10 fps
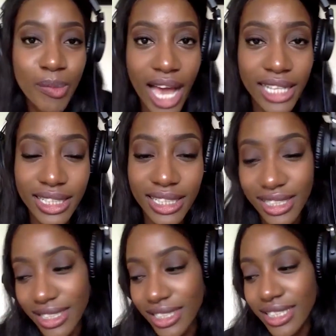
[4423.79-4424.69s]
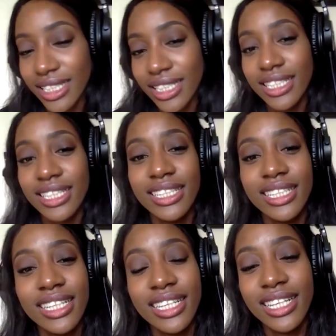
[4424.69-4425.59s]
passes. That came and went,
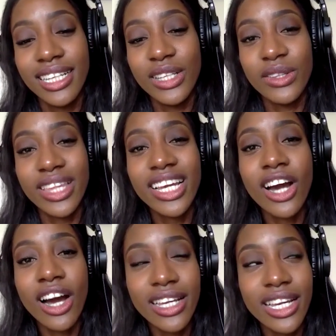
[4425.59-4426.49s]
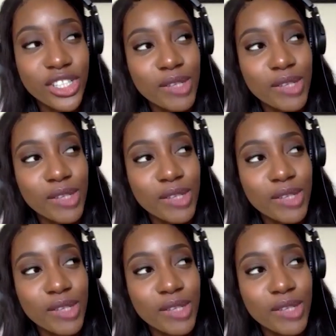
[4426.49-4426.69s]
right? You think but Kanye should